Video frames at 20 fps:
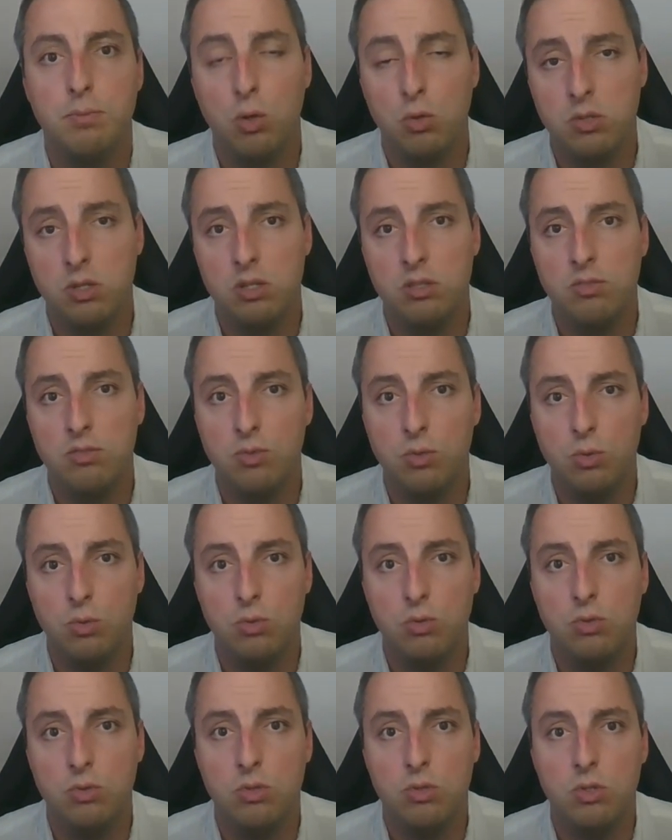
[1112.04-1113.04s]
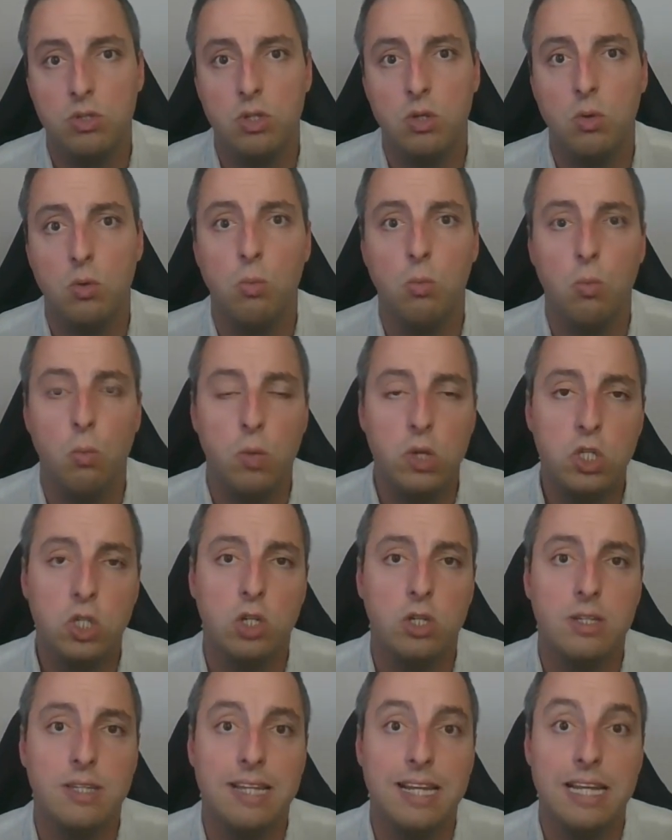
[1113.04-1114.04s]
processed foods,
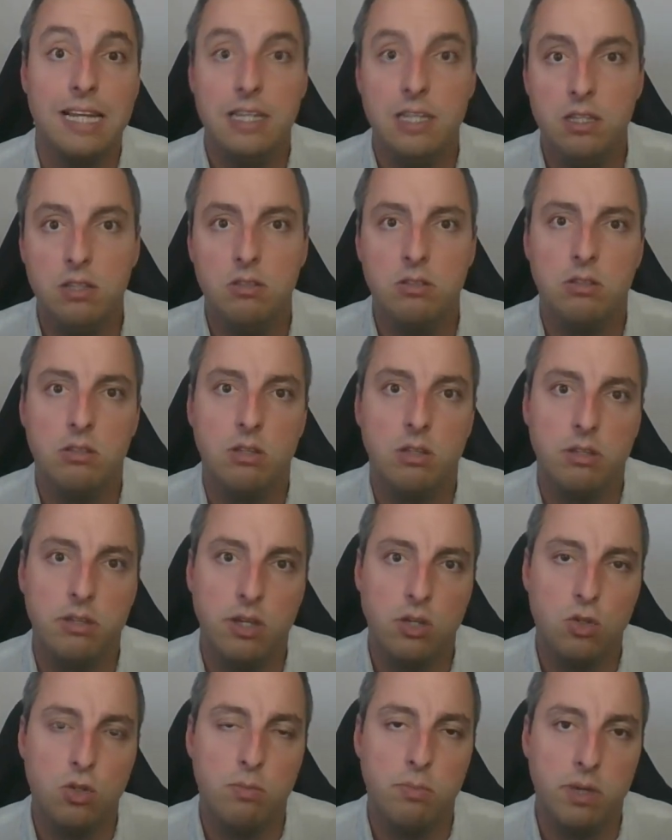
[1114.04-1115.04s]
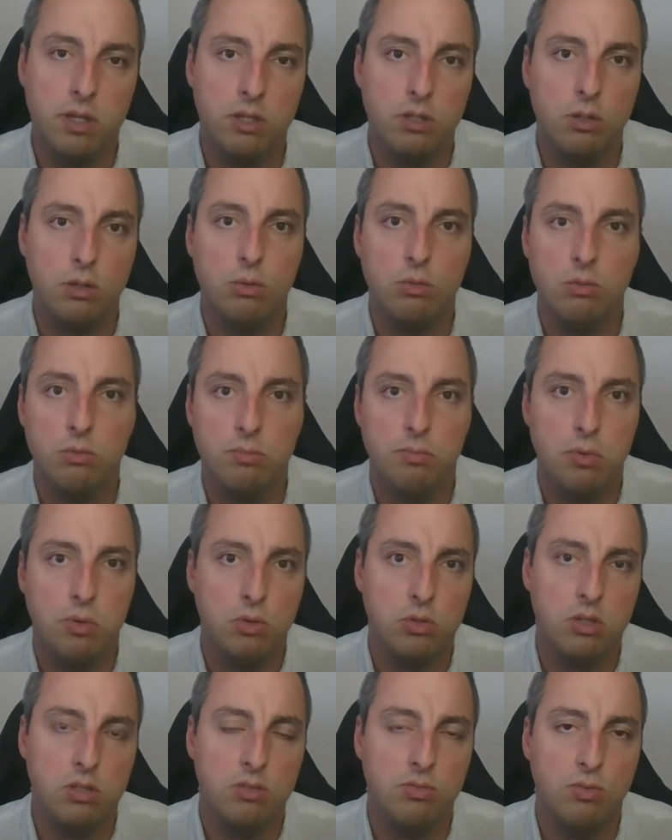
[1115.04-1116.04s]
which are the least detrimental
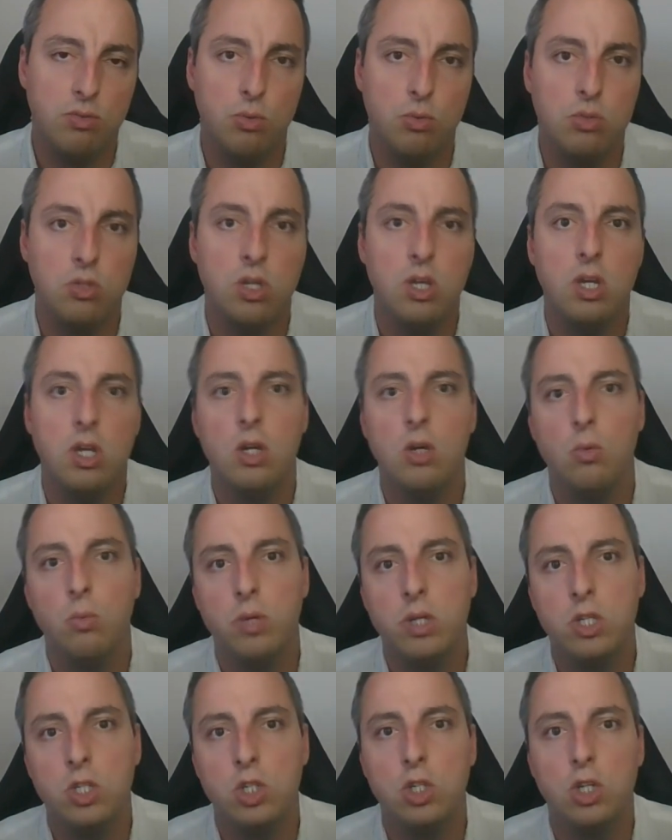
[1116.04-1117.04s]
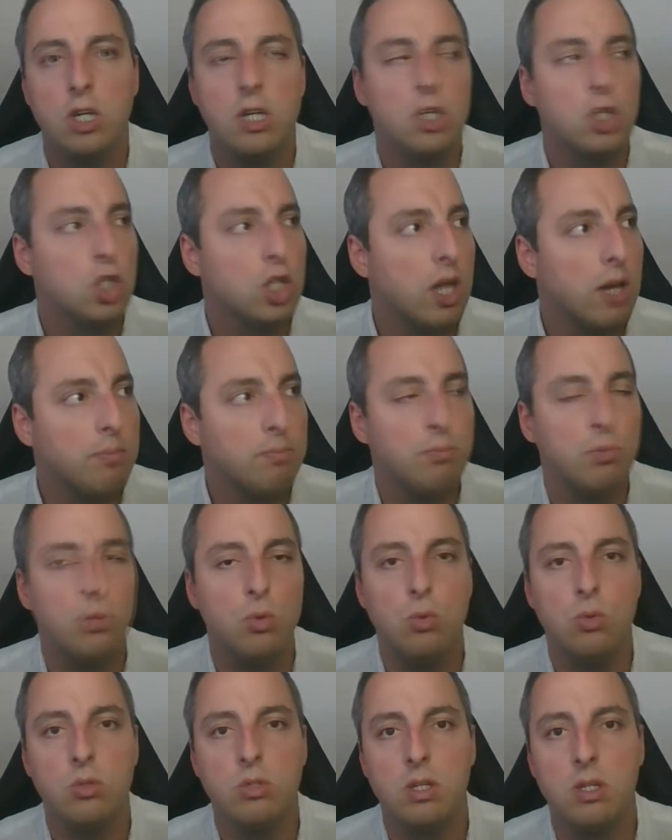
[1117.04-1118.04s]
processed foods, which
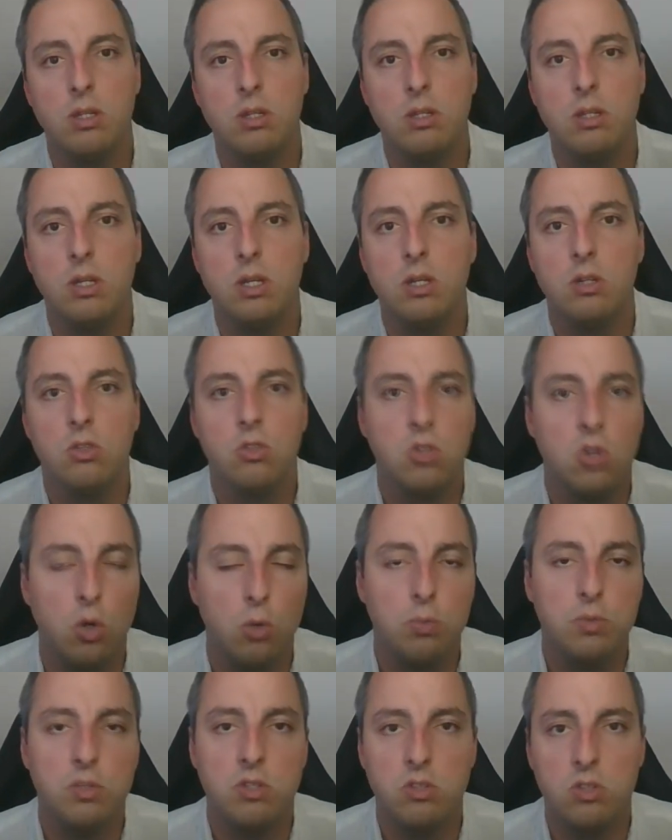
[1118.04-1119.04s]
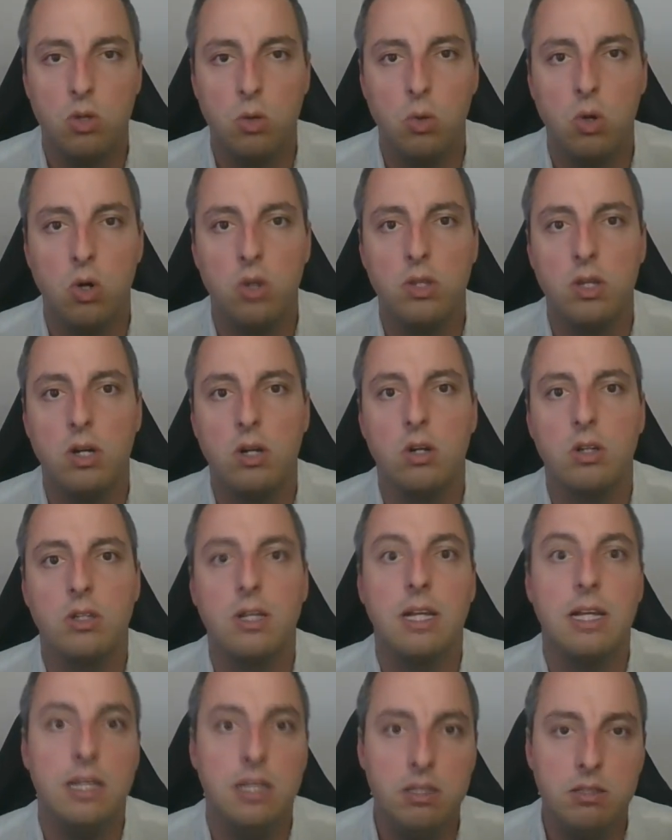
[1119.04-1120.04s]
shampoos and soaps and so on are
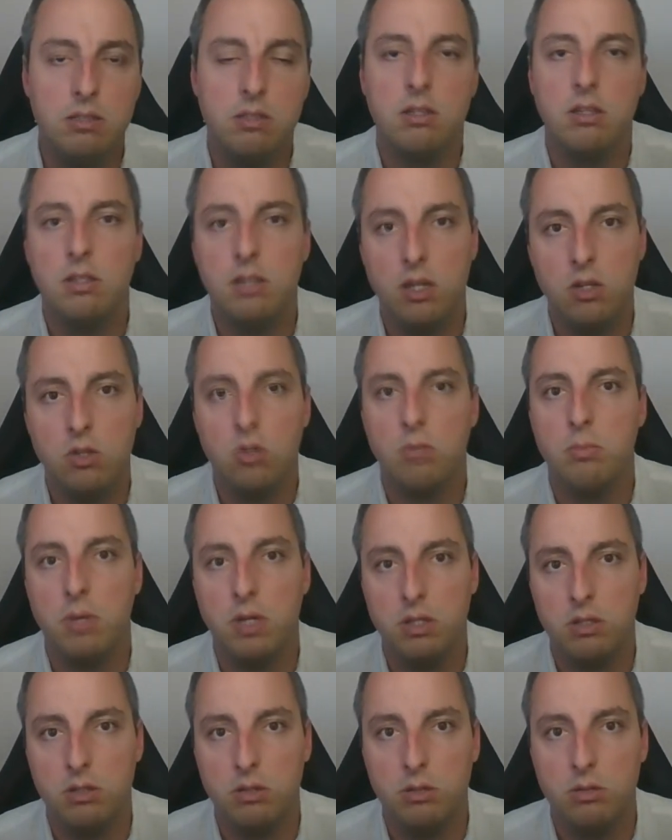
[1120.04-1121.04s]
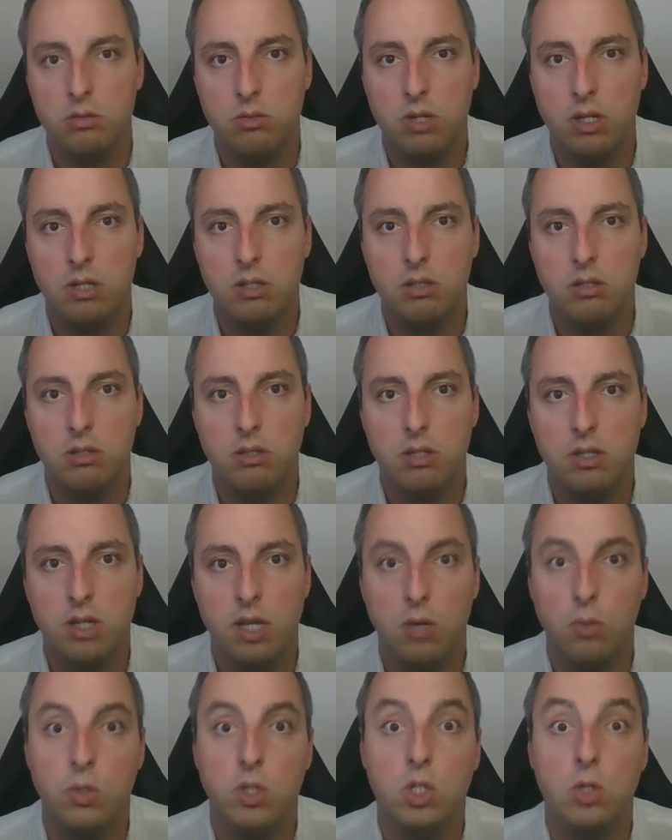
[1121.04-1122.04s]
the least detrimental, right?
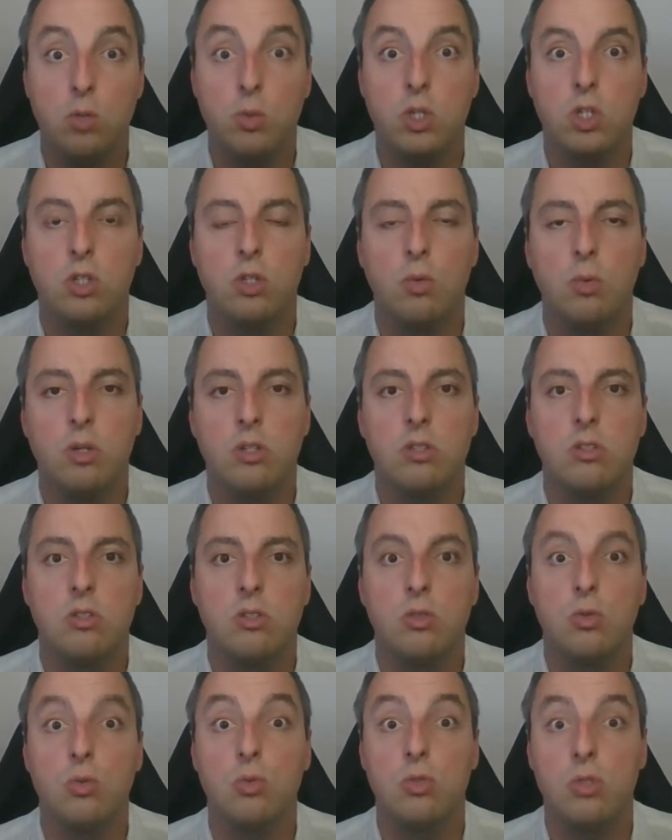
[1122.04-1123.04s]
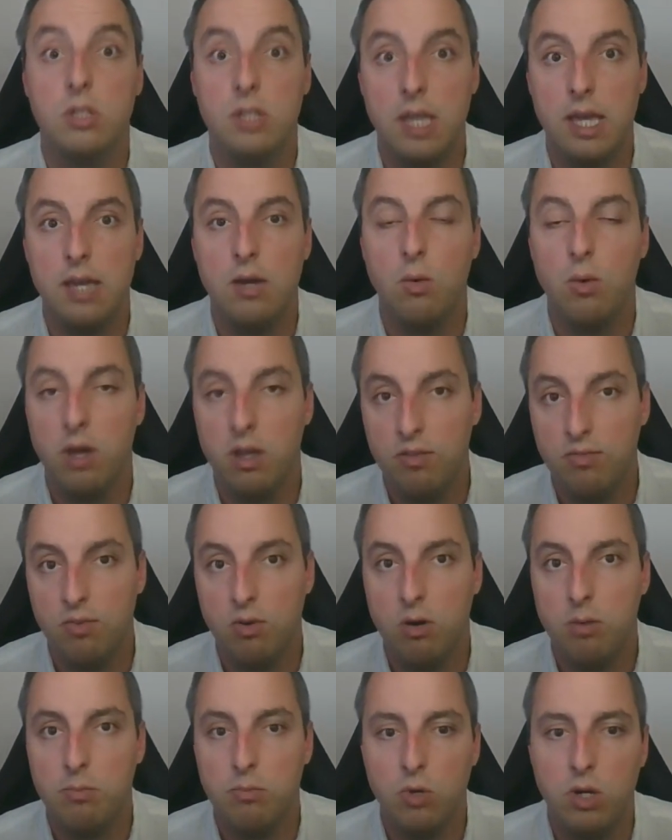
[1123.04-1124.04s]
And which are the ones to stay away
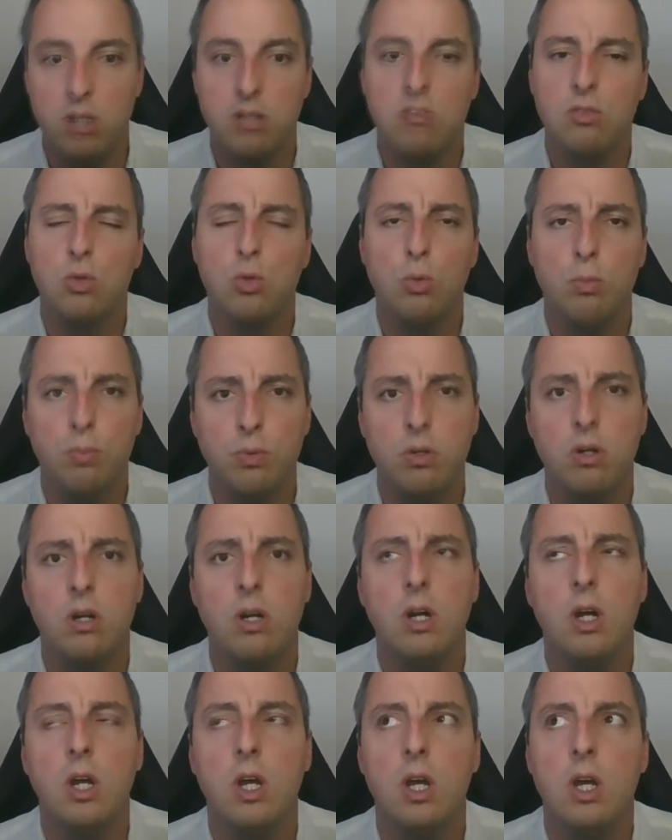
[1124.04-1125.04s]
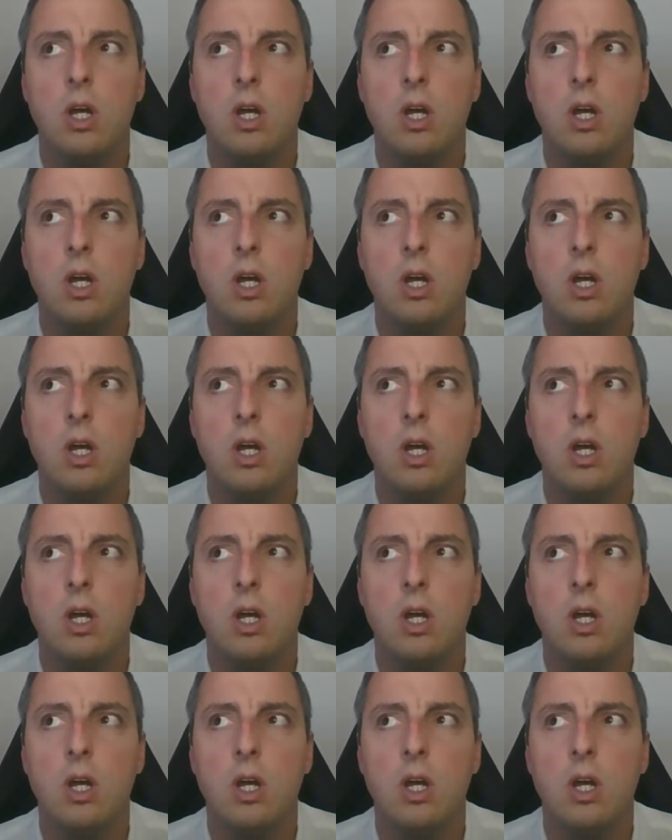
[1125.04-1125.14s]
from, right? Super